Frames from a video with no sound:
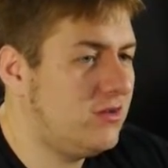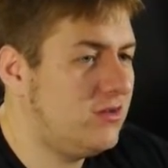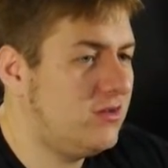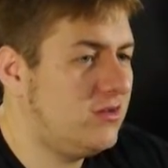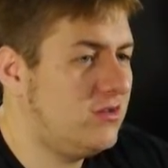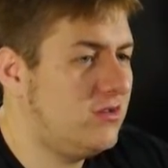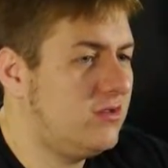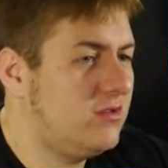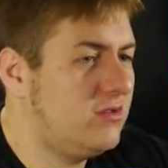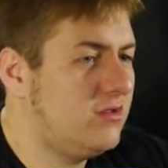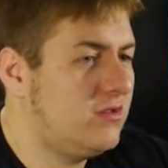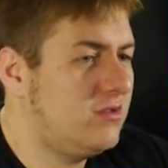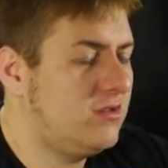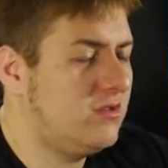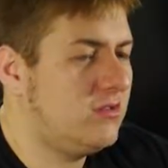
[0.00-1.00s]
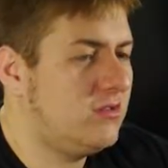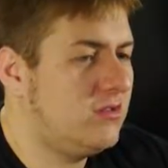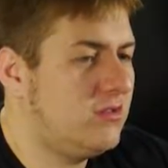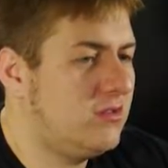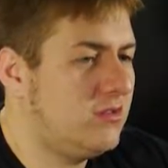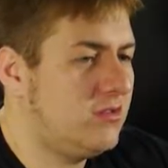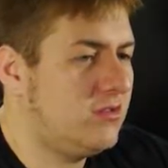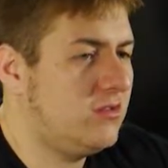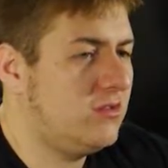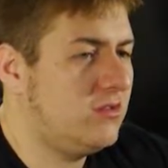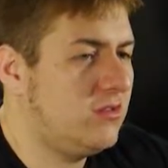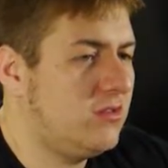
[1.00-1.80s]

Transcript: [no speech]